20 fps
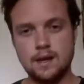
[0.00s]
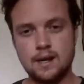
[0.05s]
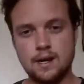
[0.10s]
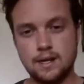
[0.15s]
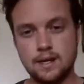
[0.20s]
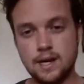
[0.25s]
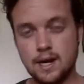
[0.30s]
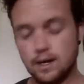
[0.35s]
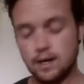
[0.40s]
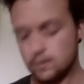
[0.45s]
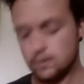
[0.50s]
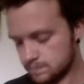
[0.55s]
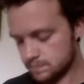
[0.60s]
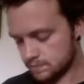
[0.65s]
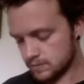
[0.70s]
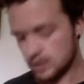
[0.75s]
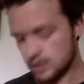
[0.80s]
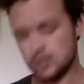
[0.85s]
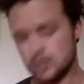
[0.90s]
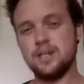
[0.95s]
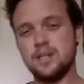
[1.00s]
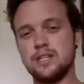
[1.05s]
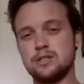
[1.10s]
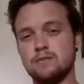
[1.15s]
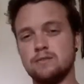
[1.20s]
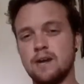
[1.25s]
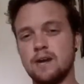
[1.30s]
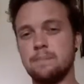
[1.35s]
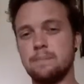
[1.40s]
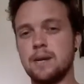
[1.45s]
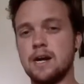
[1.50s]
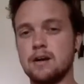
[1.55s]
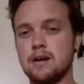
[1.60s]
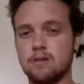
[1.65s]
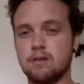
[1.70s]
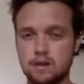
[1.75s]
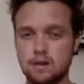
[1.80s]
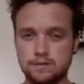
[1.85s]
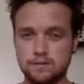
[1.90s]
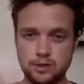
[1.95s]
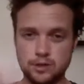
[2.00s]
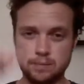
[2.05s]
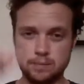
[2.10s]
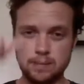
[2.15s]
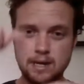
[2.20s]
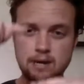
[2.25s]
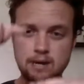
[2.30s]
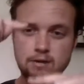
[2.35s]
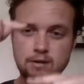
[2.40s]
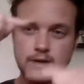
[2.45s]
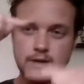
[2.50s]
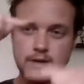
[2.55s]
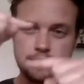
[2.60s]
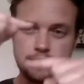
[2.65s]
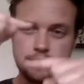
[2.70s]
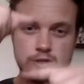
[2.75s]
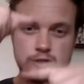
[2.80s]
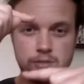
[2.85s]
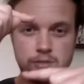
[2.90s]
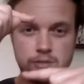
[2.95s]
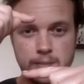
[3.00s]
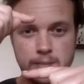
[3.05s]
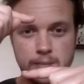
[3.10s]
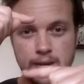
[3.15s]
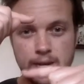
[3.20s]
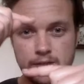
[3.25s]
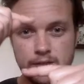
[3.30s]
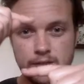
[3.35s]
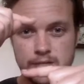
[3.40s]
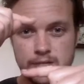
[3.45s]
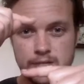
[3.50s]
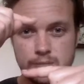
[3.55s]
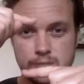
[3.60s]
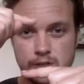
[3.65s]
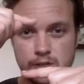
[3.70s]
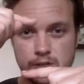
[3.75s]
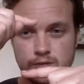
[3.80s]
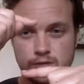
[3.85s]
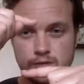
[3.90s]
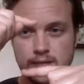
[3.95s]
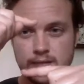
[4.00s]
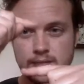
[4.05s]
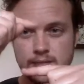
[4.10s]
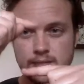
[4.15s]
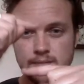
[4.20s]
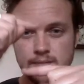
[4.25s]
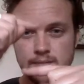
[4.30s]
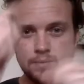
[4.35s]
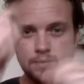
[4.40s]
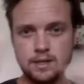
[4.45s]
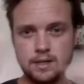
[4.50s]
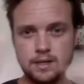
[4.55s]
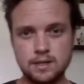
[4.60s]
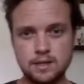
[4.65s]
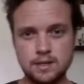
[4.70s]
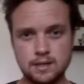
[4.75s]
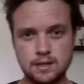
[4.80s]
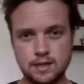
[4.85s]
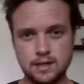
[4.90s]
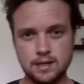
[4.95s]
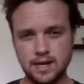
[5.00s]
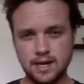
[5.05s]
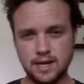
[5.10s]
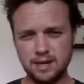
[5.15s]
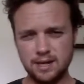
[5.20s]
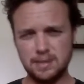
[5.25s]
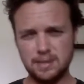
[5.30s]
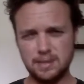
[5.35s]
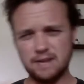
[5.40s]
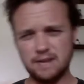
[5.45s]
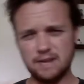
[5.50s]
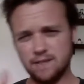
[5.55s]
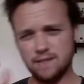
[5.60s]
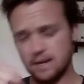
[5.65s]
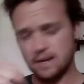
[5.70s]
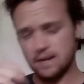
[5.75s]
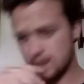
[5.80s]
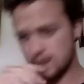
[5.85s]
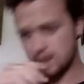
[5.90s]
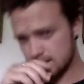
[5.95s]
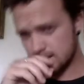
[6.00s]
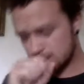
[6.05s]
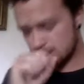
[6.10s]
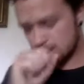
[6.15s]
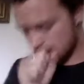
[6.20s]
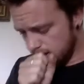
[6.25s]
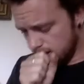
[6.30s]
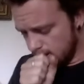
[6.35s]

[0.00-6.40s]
And now you need to write a paragraph. So a paragraph is normally about this much writing, okay, about 5 lines.